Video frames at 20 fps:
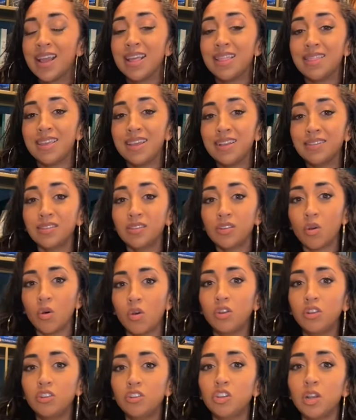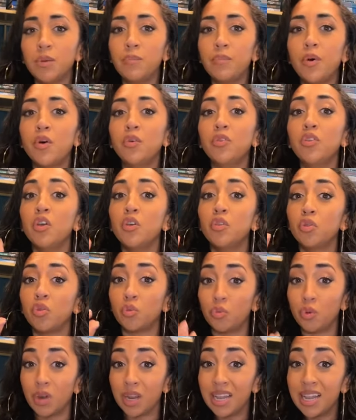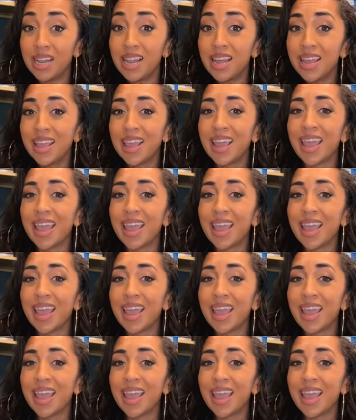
This goal should both thrill